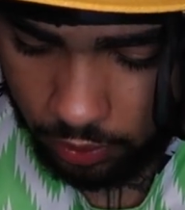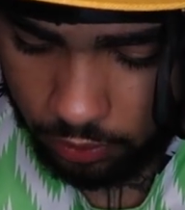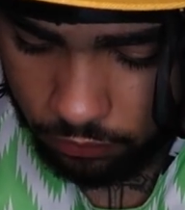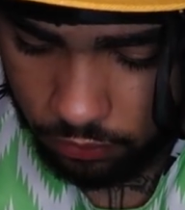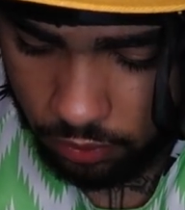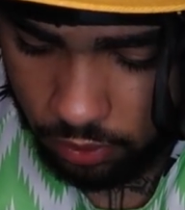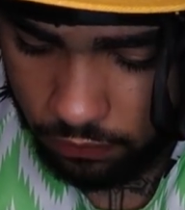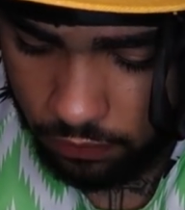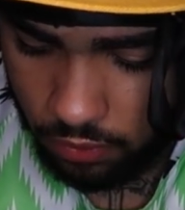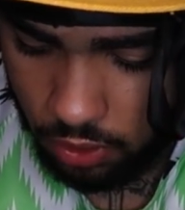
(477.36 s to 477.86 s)
in
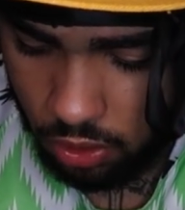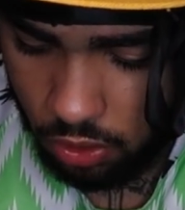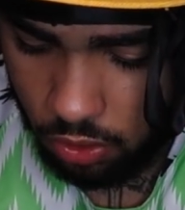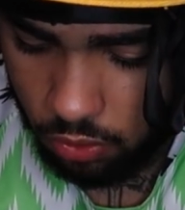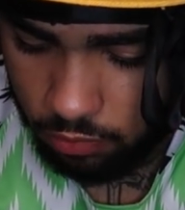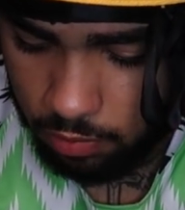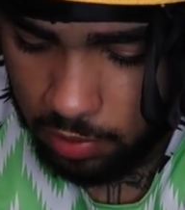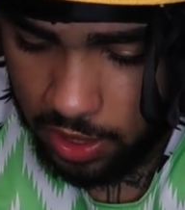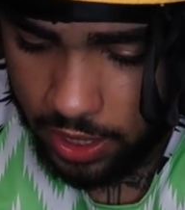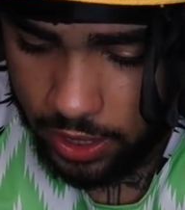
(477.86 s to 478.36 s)
front of a
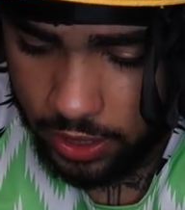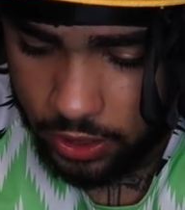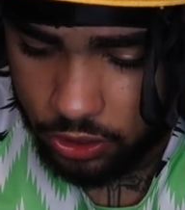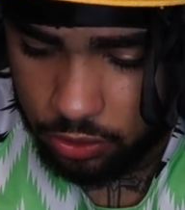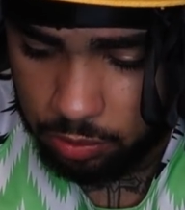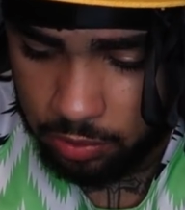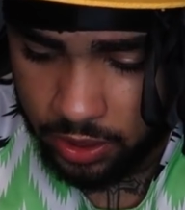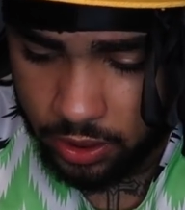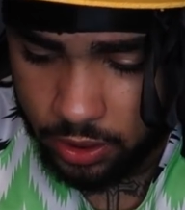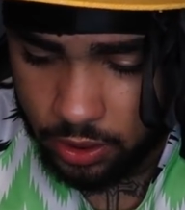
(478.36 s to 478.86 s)
lot of my
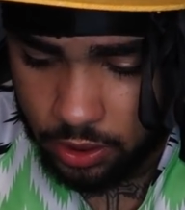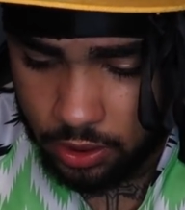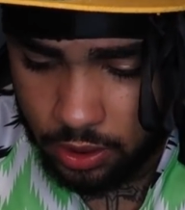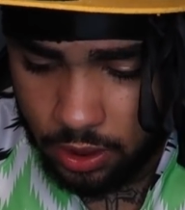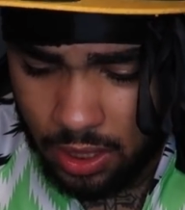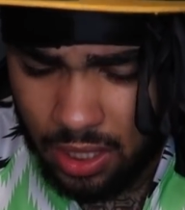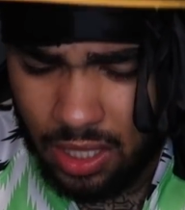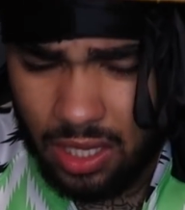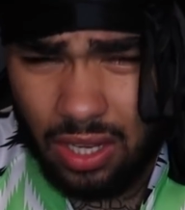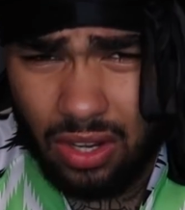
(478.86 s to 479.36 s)
age mates.
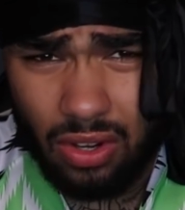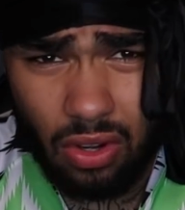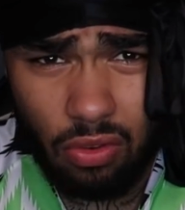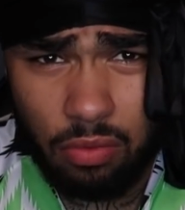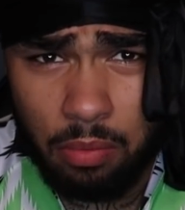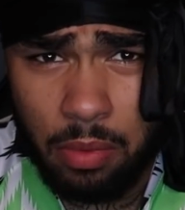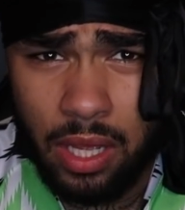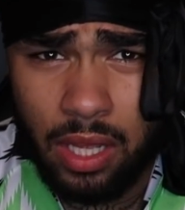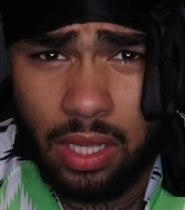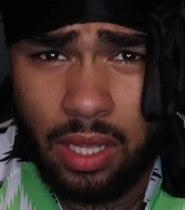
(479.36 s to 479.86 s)
A
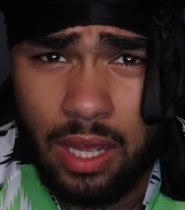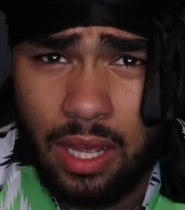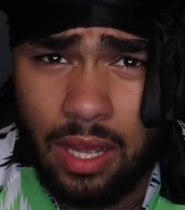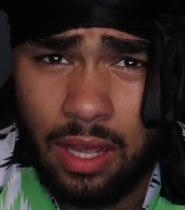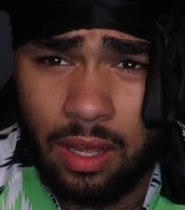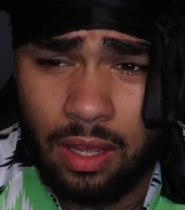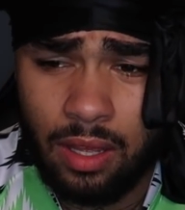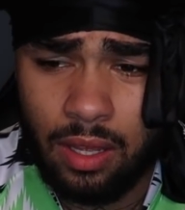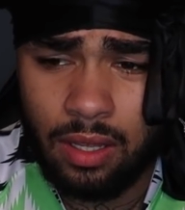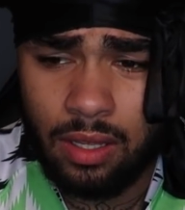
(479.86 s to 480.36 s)
lot of
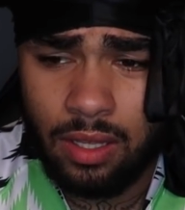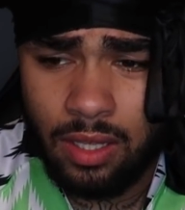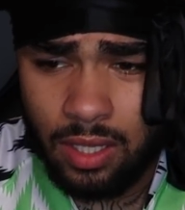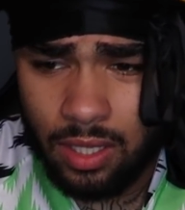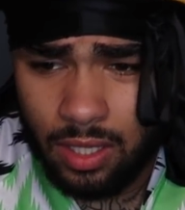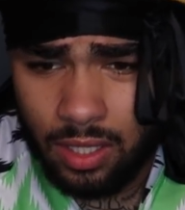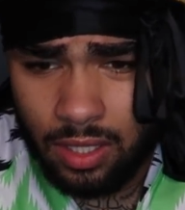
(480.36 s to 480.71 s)
my,